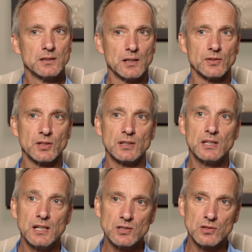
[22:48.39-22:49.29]
doesn't
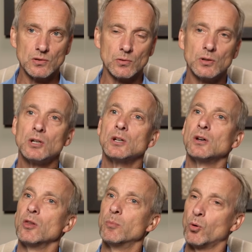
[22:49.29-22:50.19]
get you
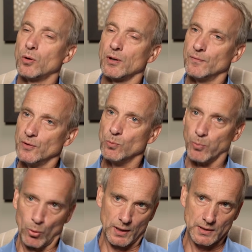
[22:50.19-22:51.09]
the point of view
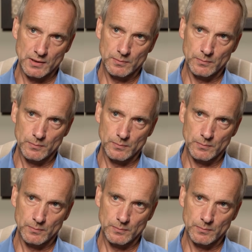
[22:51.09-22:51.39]
point,